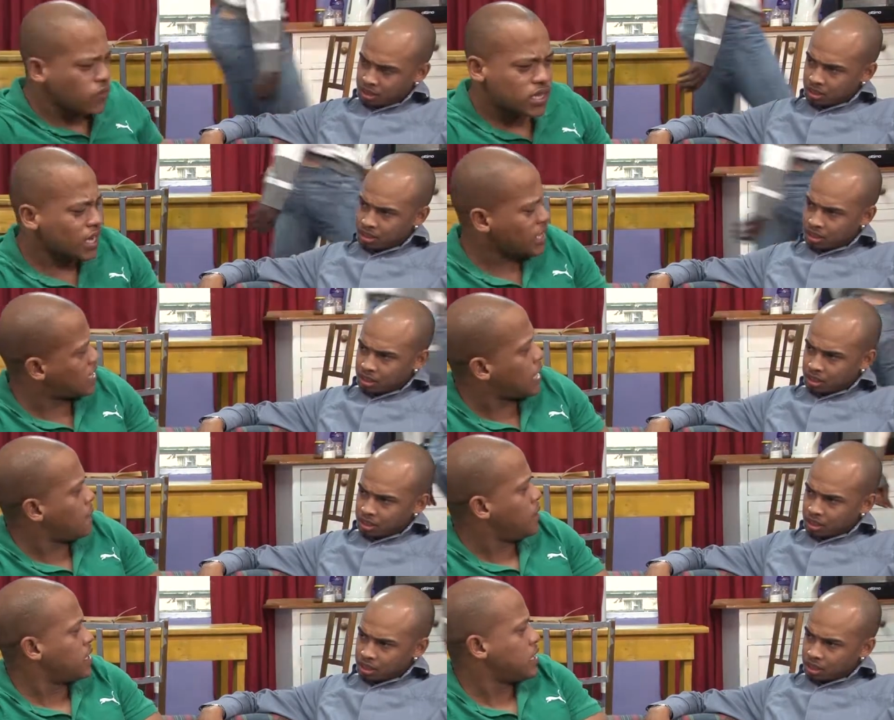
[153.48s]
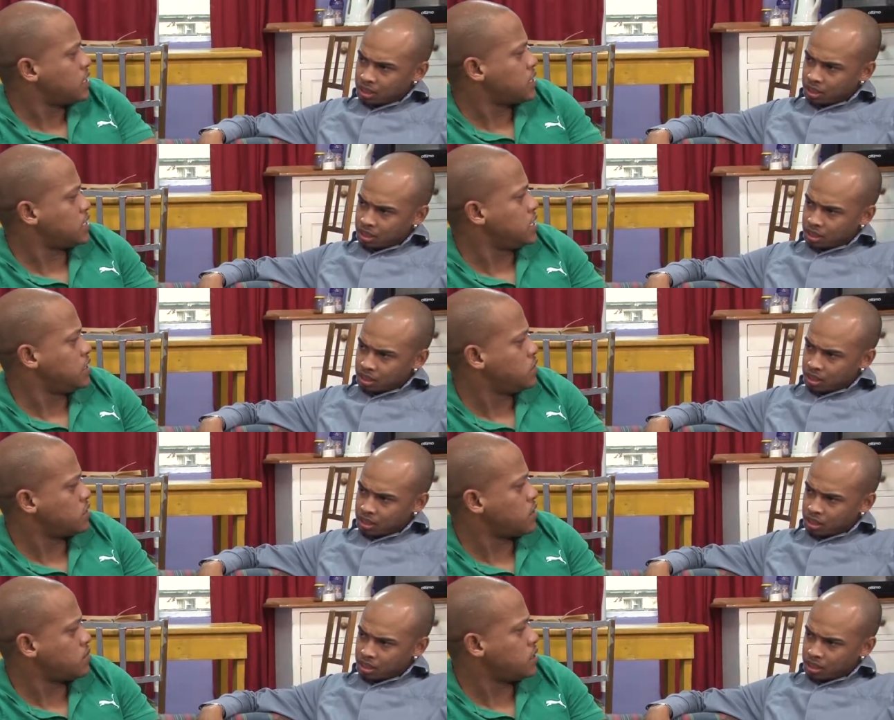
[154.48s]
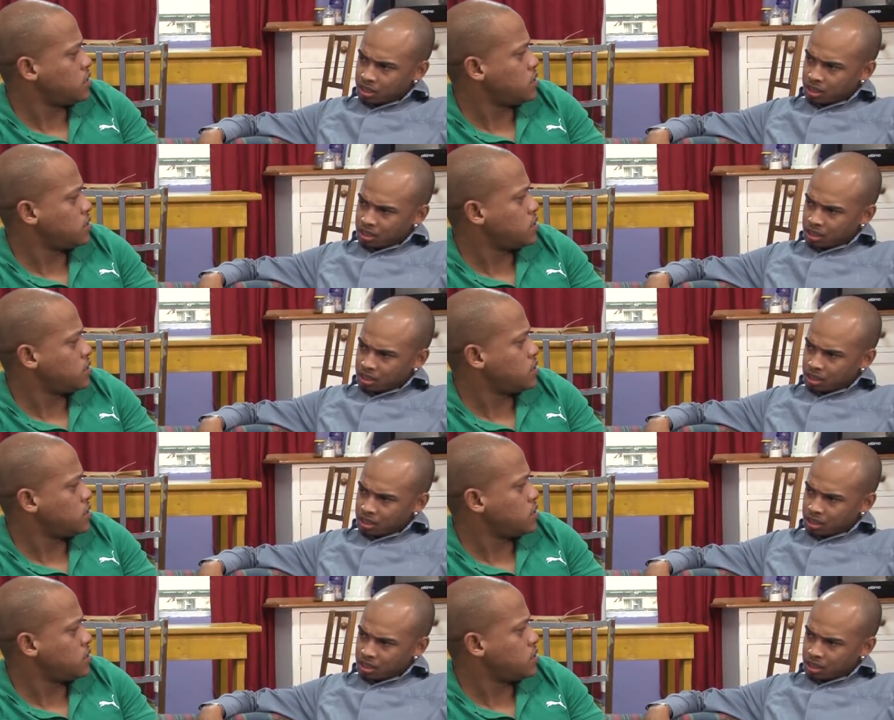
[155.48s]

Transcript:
Speaker 1: if we try gambling at the casino or something?